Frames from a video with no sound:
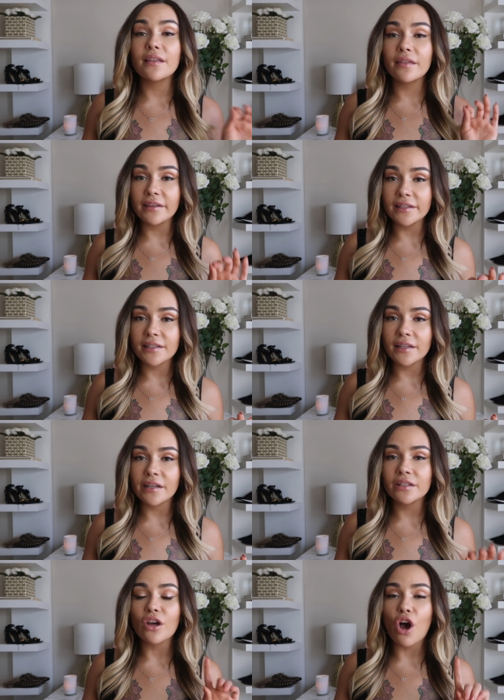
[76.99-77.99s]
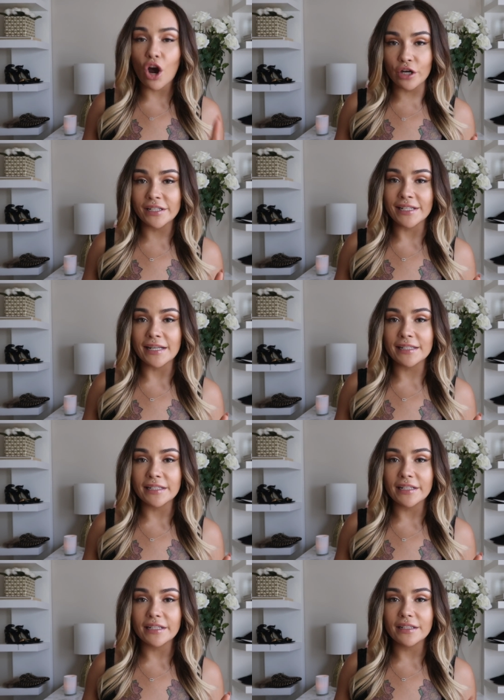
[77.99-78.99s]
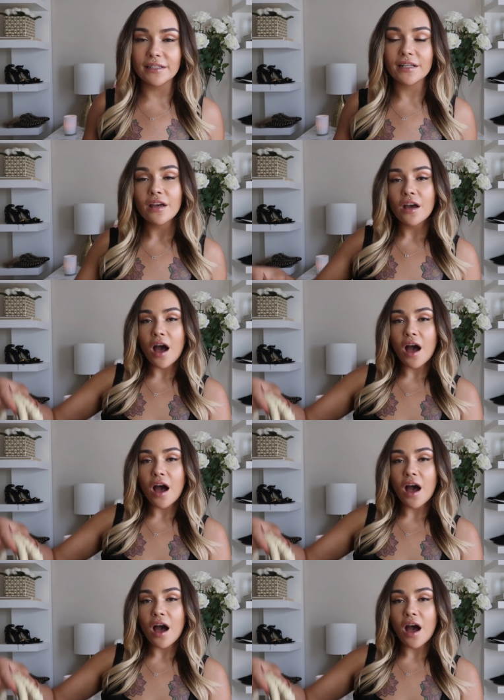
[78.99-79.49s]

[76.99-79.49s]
These things are necessities.